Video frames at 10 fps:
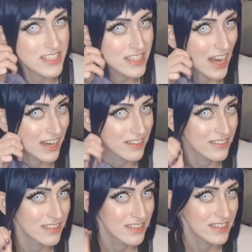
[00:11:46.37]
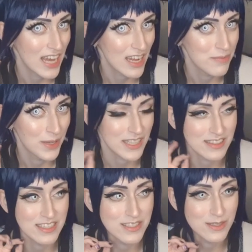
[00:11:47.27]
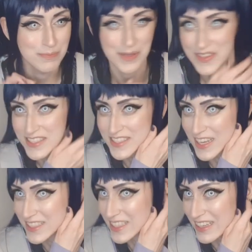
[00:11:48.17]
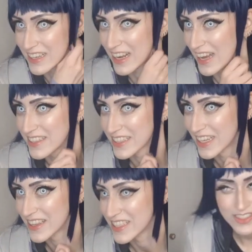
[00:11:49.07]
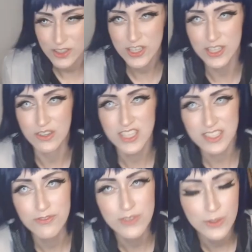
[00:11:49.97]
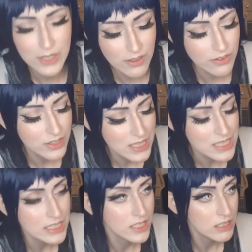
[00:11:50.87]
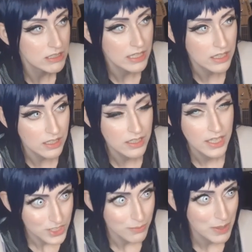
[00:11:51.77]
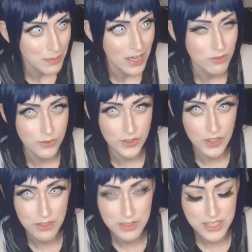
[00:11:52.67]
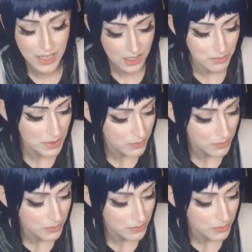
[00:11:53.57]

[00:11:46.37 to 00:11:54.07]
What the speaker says: side came like this, but this side didn't. I had to cut this. So, you know, just a few little things here and there to be mindful of. It's not going to be